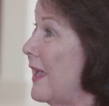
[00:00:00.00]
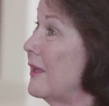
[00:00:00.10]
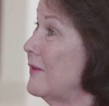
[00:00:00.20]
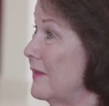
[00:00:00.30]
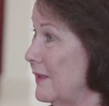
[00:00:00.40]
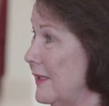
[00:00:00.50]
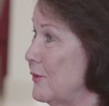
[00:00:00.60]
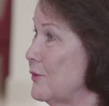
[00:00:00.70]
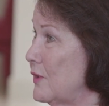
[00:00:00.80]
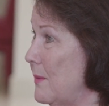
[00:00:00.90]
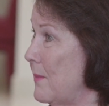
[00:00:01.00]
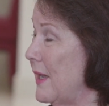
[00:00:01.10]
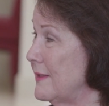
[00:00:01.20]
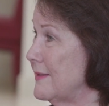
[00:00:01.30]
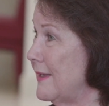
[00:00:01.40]
out of the leadership
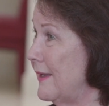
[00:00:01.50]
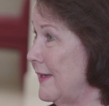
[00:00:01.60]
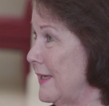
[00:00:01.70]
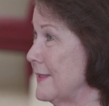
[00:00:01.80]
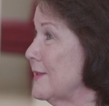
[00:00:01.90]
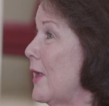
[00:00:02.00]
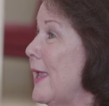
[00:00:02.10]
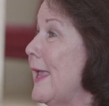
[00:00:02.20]
mindset is,